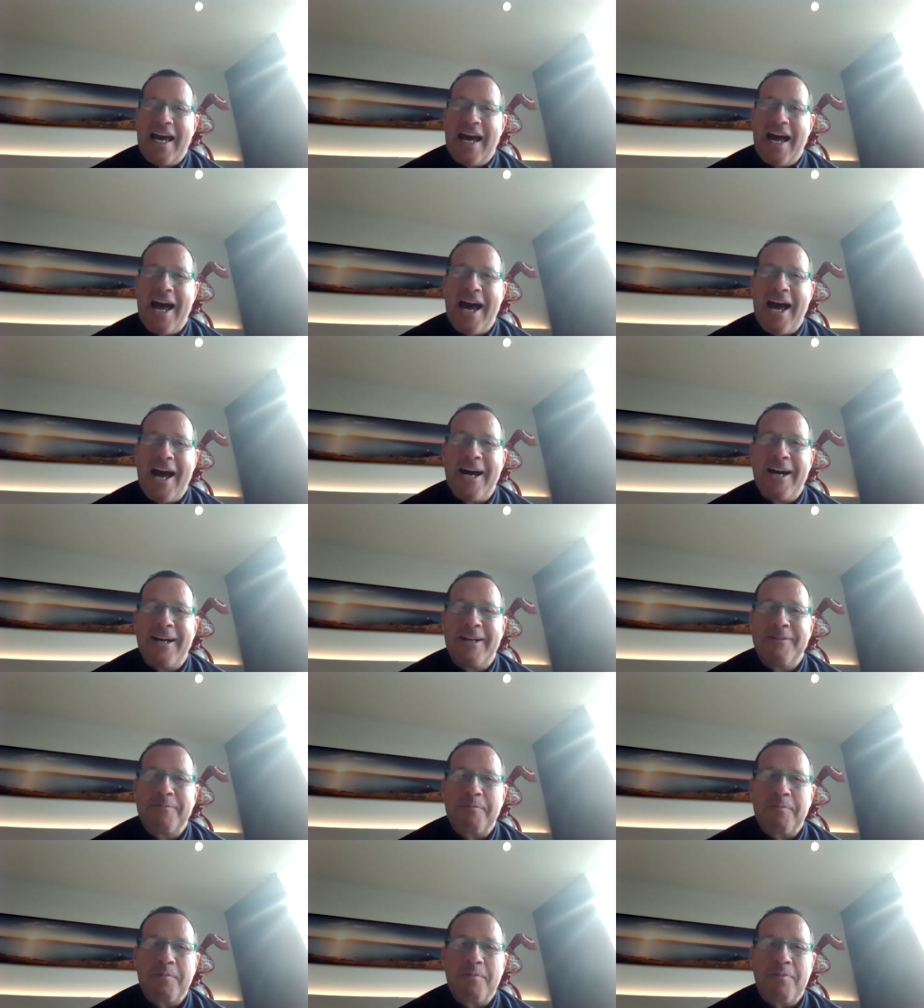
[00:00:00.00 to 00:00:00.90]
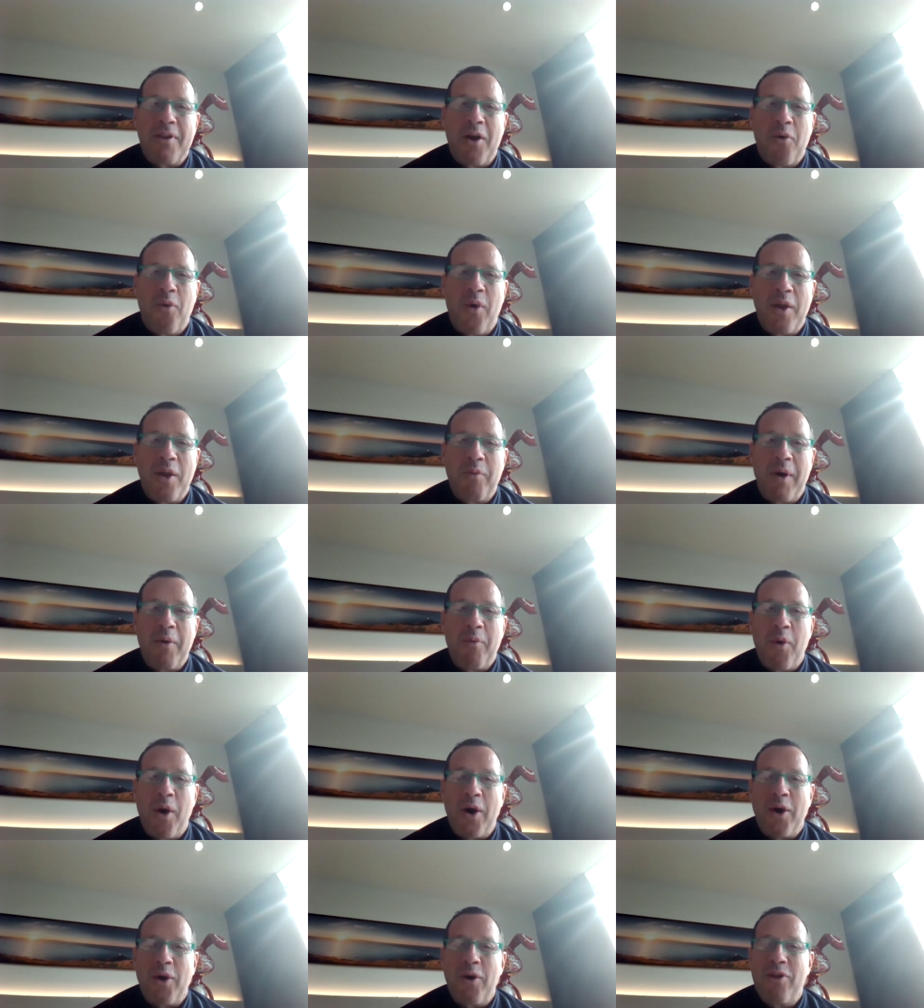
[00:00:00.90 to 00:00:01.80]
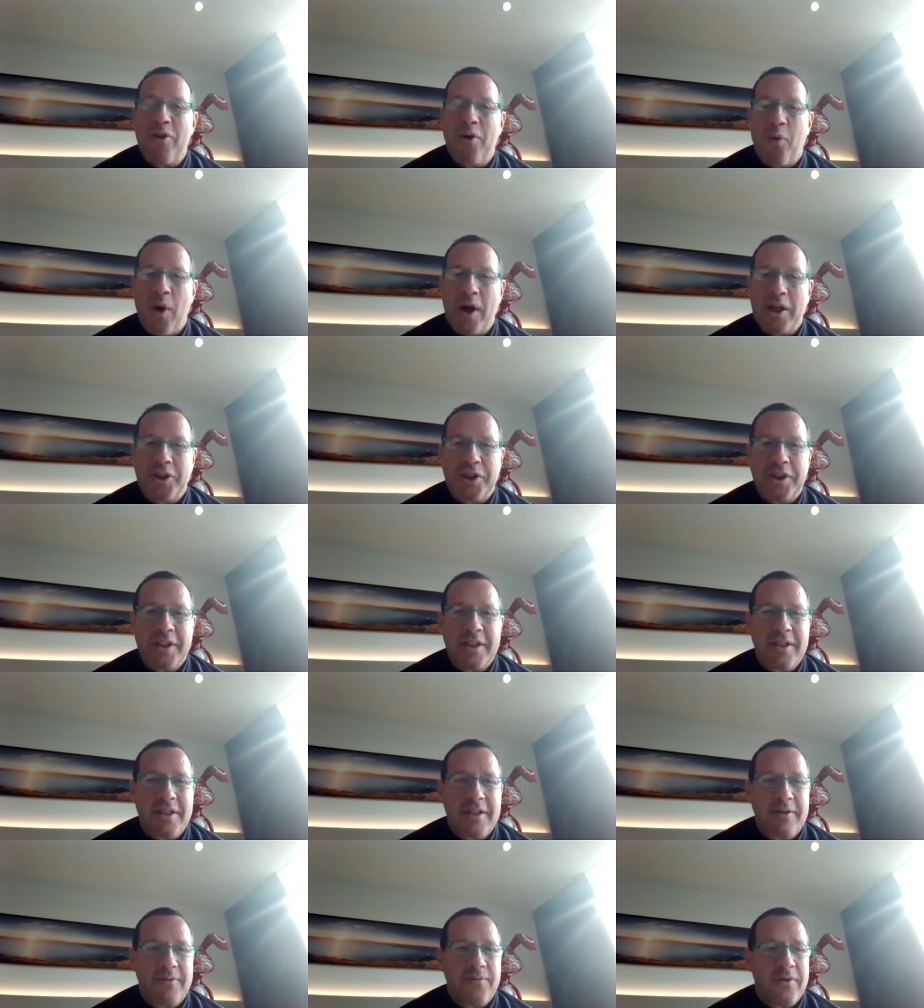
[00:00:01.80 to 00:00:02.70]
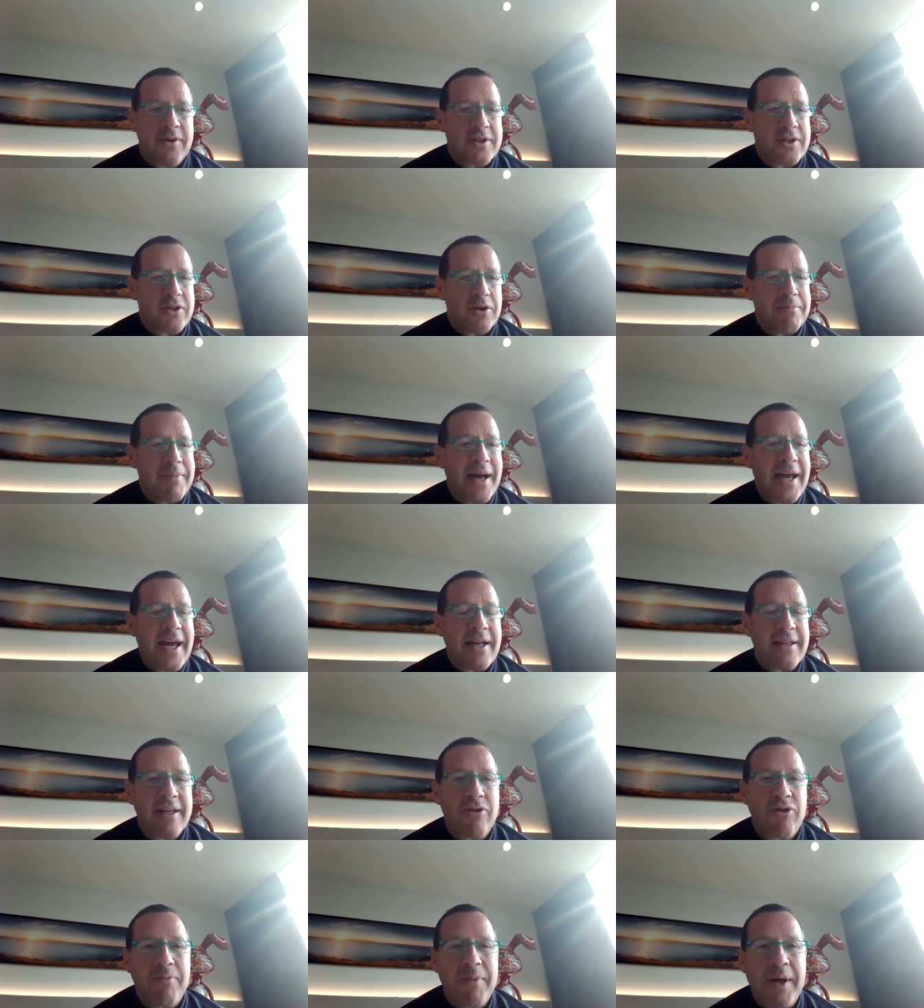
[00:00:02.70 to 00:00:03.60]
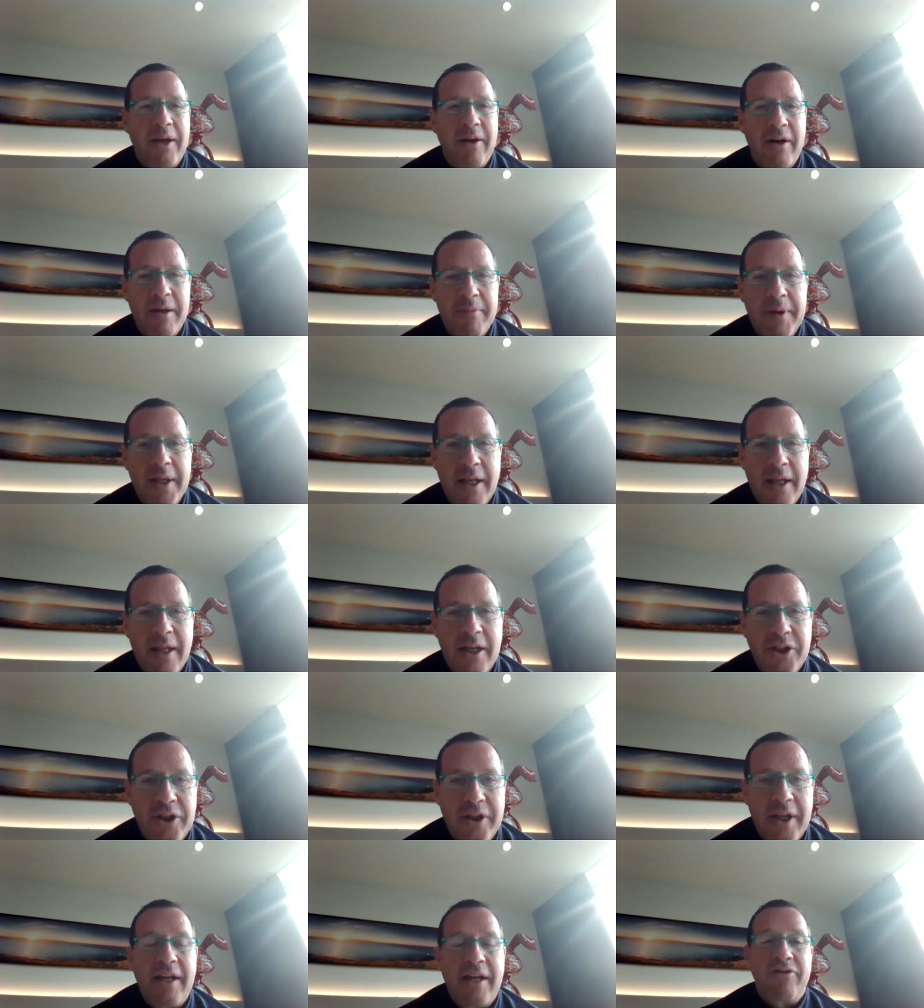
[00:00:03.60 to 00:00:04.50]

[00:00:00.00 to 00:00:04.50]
Uh, when we work on the watches, so my idea to make a limited edition.